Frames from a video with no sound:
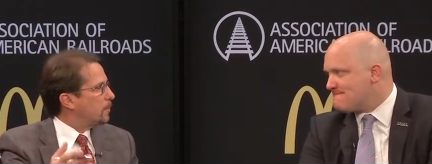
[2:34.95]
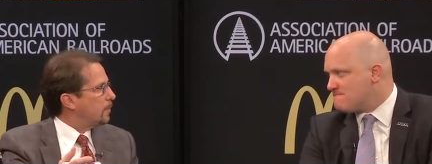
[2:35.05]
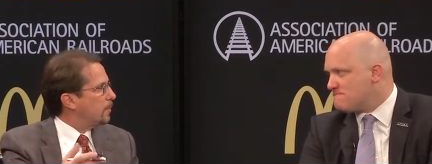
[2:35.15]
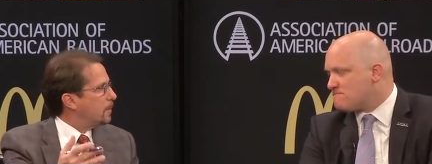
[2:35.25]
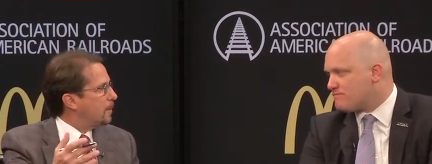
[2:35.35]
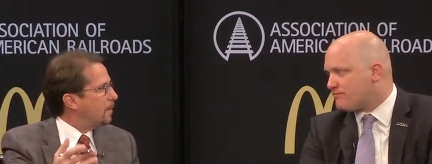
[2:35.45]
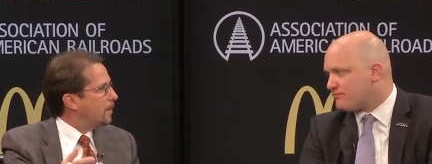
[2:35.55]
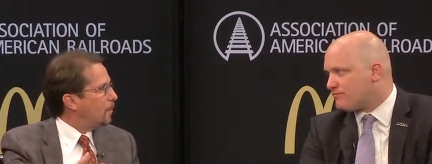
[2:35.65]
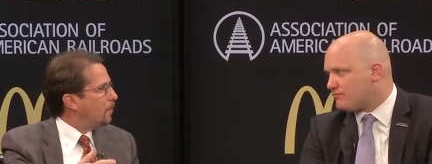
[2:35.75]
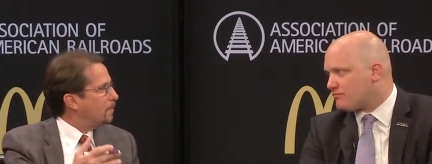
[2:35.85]
Speaker 1: service,
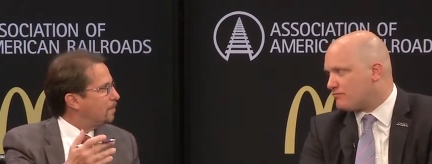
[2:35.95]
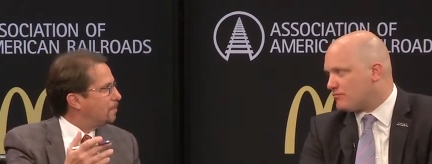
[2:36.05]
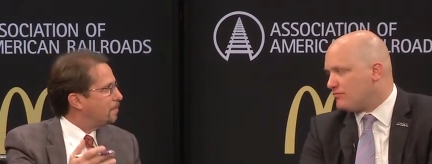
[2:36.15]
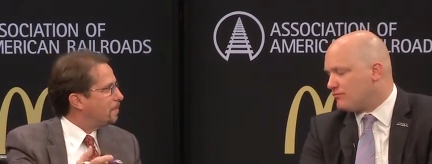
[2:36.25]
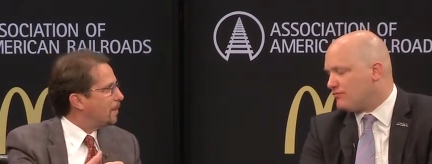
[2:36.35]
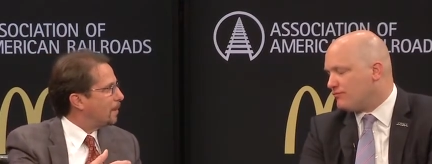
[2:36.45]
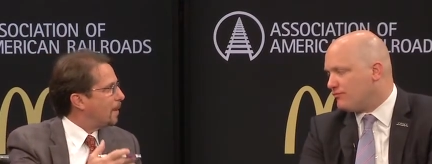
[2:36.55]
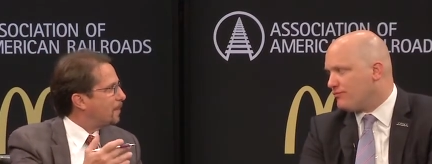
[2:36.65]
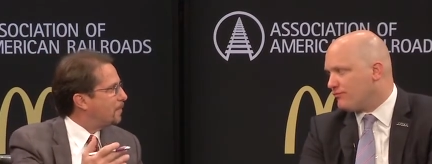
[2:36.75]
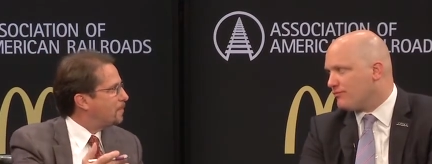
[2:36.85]
whole
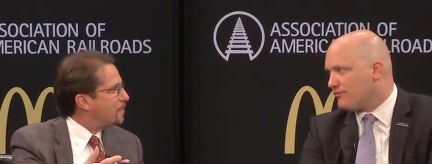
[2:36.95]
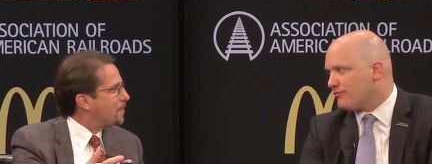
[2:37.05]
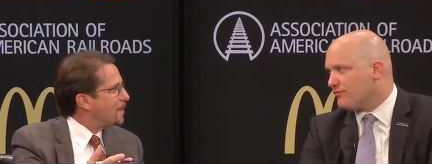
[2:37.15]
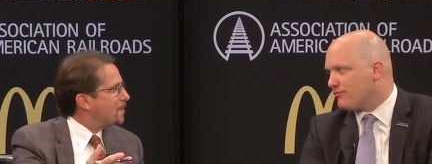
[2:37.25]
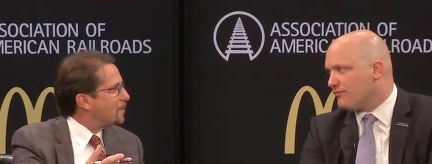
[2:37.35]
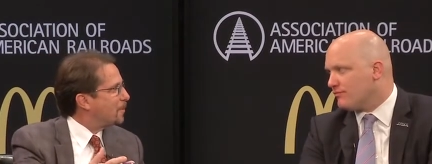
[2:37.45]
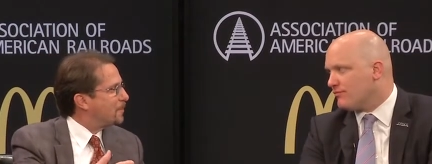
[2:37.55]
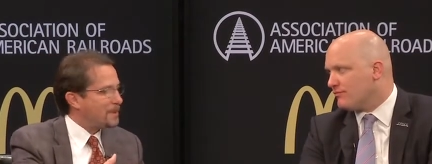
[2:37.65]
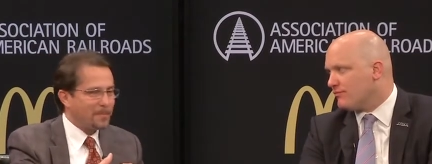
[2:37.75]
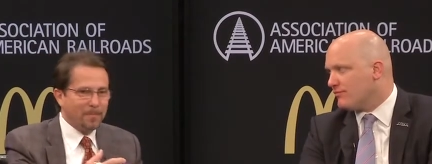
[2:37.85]
lot of
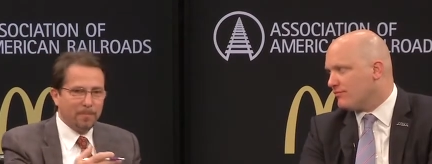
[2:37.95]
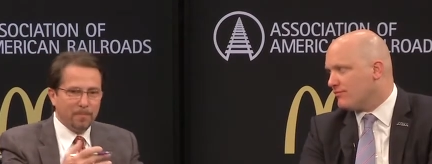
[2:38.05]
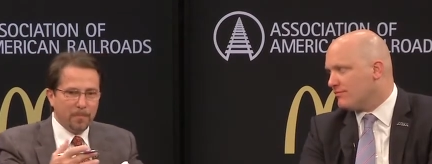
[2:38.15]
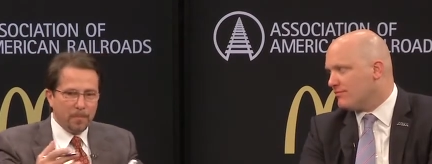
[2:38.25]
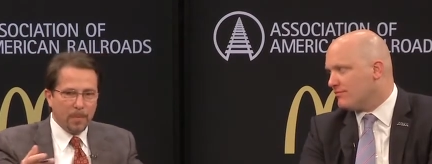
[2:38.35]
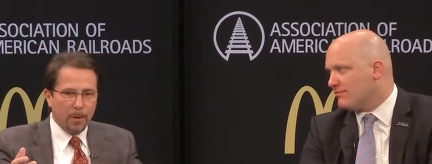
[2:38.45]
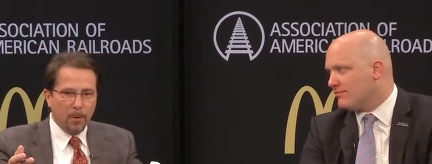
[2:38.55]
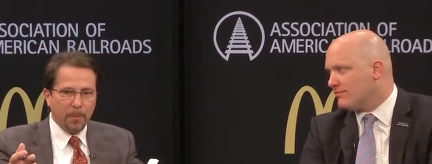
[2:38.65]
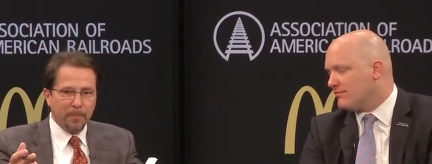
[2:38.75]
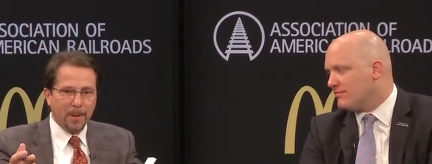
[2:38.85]
service, you
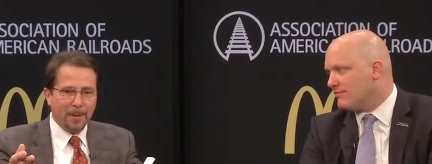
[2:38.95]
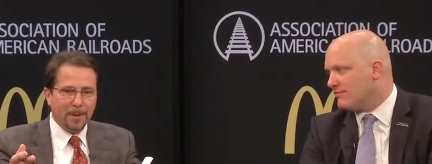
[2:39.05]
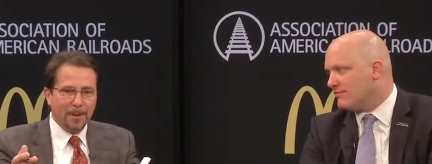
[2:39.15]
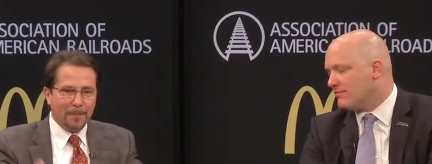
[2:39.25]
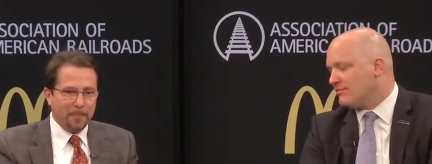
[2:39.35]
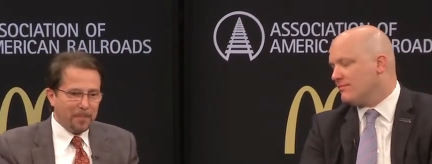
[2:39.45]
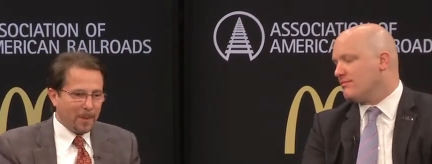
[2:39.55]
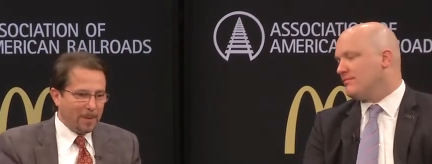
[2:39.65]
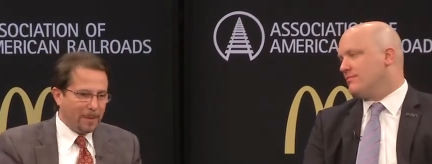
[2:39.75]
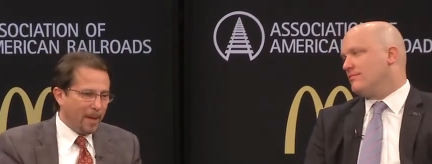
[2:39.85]
know. Um,
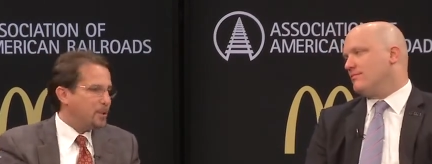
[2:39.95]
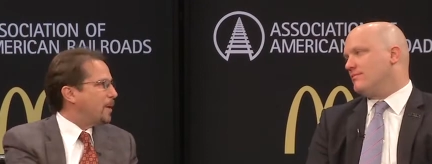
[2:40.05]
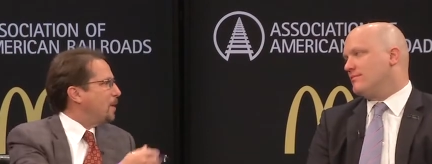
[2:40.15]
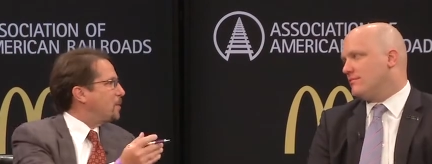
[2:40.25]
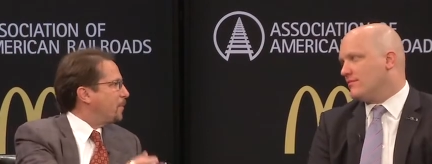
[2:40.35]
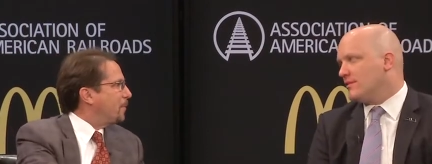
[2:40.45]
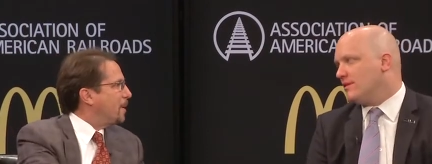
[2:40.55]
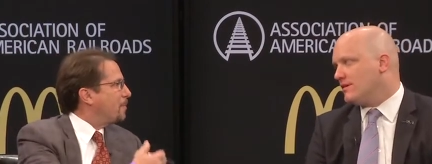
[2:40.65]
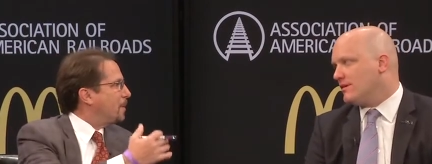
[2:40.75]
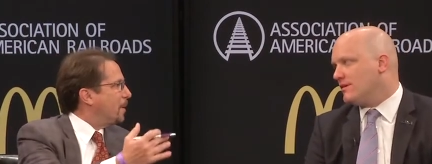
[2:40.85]
education for
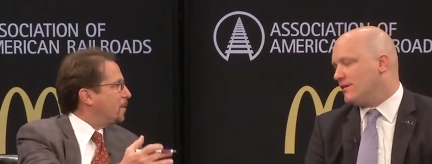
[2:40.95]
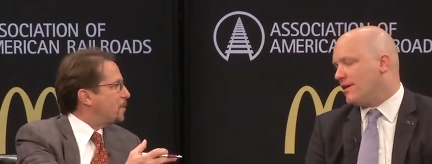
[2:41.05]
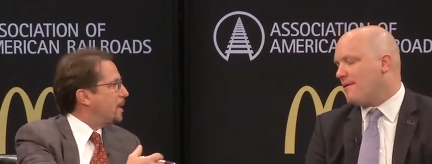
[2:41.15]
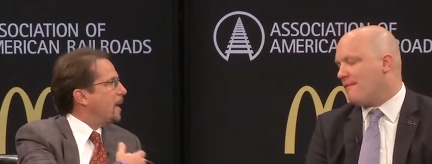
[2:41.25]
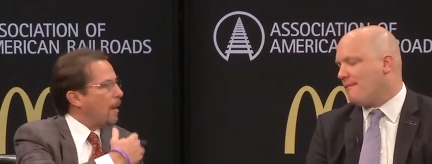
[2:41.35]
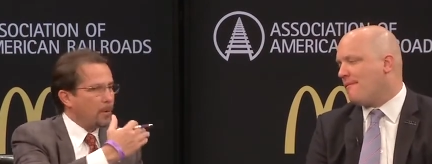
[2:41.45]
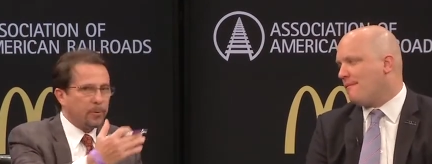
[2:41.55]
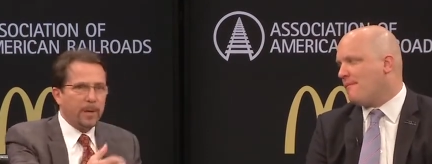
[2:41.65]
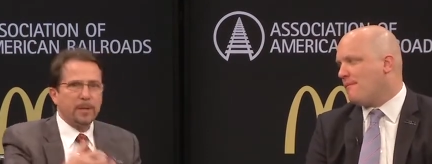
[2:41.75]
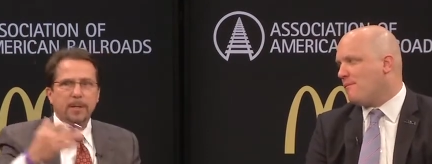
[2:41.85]
them to understand yeah. how to
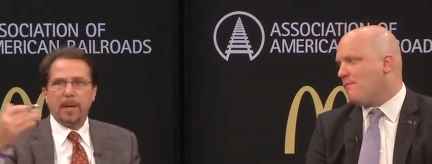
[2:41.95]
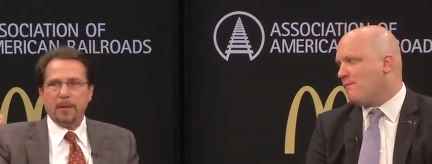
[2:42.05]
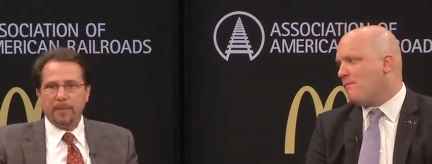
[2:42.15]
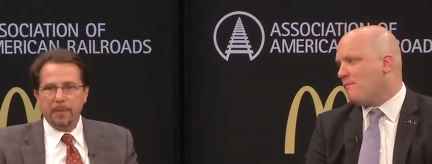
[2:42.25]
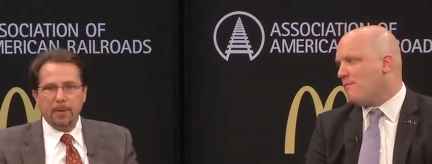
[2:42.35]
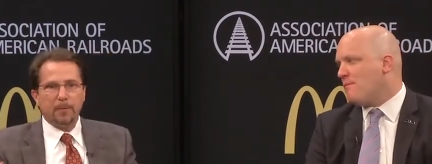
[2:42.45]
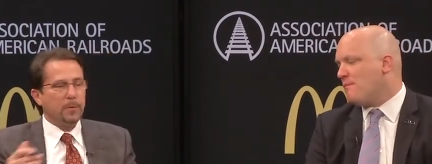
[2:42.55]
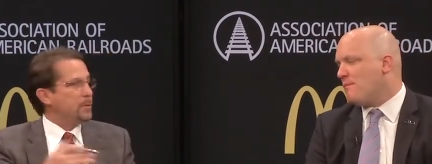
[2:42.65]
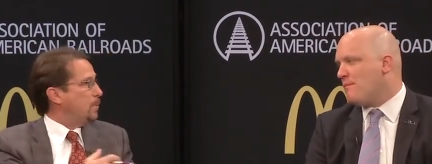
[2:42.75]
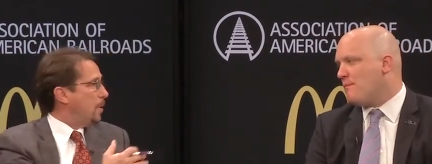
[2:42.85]
translate, how to give
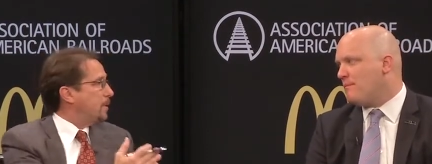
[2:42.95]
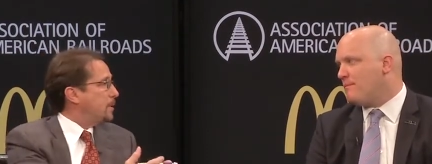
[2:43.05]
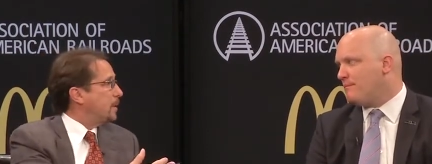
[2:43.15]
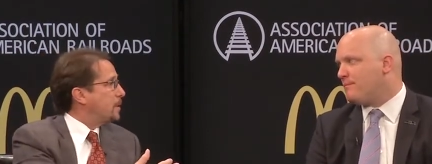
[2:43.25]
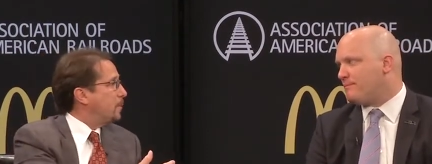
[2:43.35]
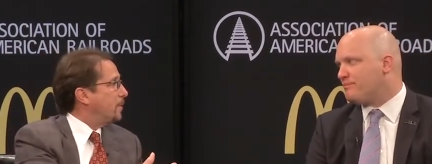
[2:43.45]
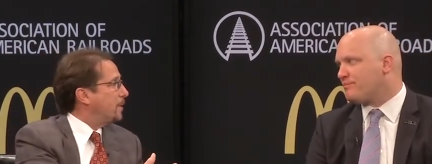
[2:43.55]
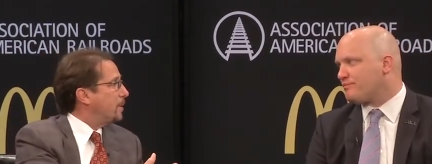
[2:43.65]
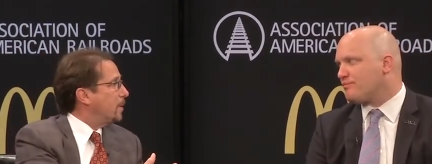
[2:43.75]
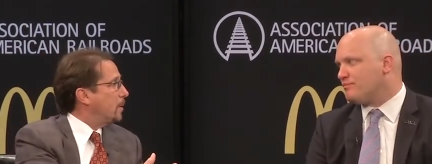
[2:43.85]
interviews, do all these things that we
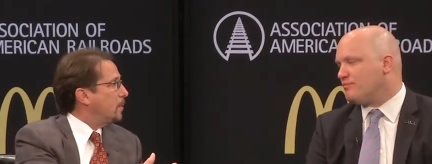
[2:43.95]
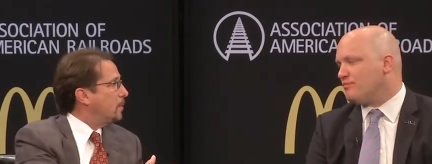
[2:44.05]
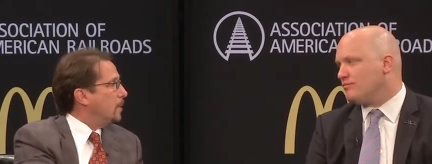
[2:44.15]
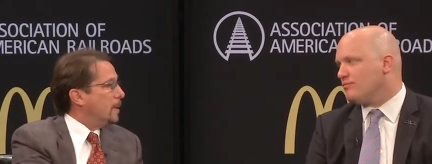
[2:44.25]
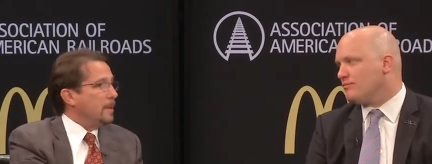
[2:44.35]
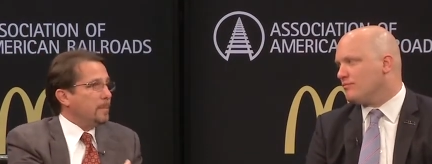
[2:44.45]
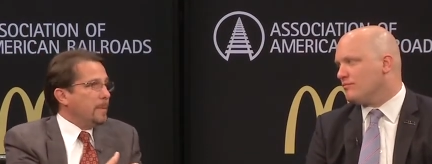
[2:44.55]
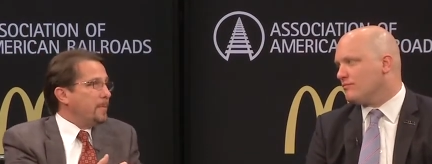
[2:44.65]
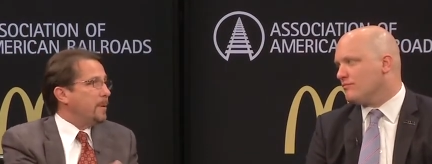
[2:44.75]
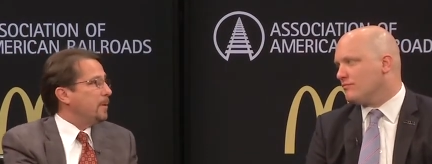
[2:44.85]
think they ought to do.
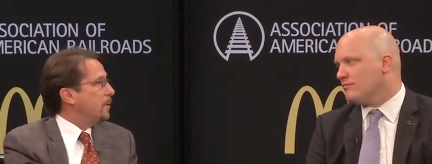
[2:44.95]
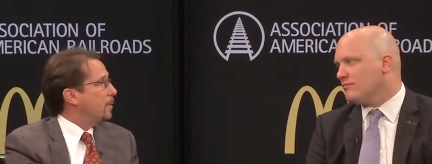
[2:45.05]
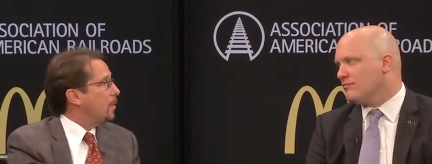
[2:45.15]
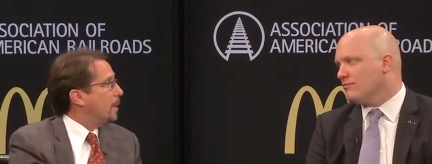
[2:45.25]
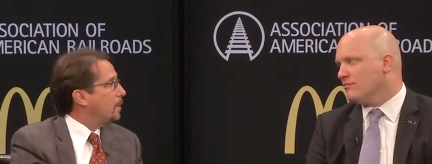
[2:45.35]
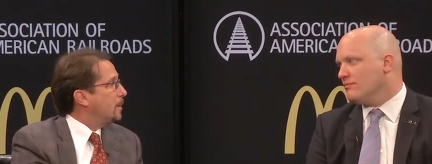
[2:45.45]
Maybe then they think, well, I